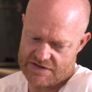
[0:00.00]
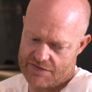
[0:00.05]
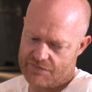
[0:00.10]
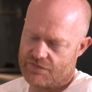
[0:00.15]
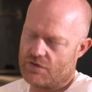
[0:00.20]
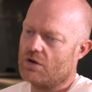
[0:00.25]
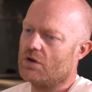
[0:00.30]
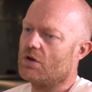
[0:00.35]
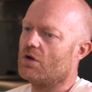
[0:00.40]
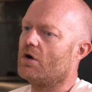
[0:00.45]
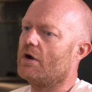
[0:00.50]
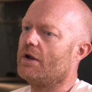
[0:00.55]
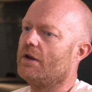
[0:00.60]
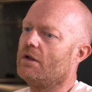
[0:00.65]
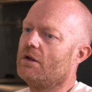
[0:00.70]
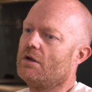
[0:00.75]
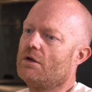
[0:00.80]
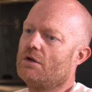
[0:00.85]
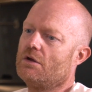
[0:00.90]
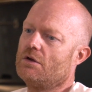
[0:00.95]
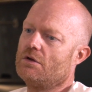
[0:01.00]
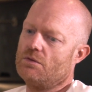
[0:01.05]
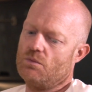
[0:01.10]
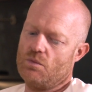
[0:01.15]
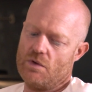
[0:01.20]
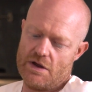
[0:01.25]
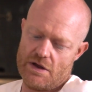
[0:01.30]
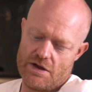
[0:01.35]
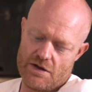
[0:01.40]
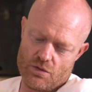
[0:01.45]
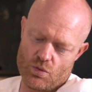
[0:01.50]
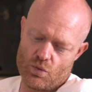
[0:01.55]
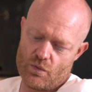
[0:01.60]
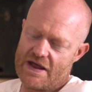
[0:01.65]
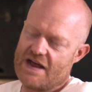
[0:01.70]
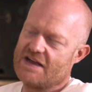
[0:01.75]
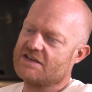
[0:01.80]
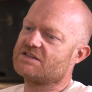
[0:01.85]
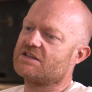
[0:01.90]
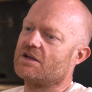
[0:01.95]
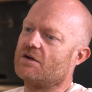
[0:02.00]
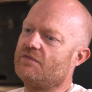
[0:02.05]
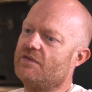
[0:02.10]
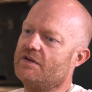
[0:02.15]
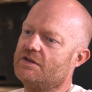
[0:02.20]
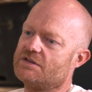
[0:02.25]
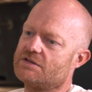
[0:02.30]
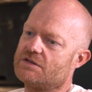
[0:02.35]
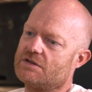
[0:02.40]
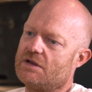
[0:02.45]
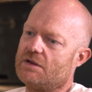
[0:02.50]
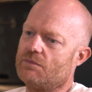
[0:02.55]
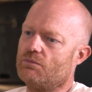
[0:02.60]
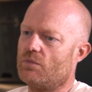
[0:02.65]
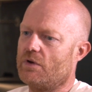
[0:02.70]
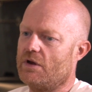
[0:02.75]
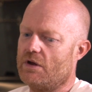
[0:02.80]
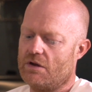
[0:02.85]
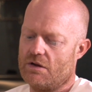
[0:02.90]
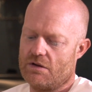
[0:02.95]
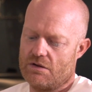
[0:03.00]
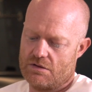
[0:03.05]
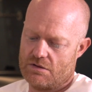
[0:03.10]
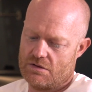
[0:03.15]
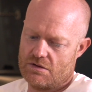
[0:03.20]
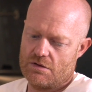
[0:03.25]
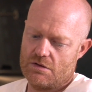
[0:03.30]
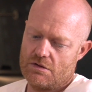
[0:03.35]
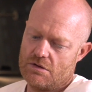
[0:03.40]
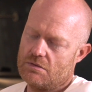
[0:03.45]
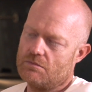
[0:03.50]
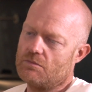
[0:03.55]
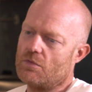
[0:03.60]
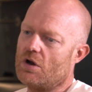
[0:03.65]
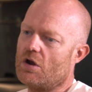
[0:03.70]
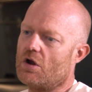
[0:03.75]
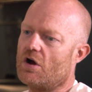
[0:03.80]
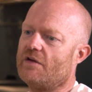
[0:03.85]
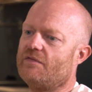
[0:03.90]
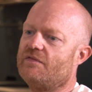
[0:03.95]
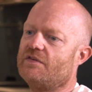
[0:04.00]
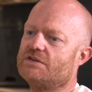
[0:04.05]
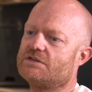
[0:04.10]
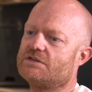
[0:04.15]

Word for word: definite line where all that stuff is and where my life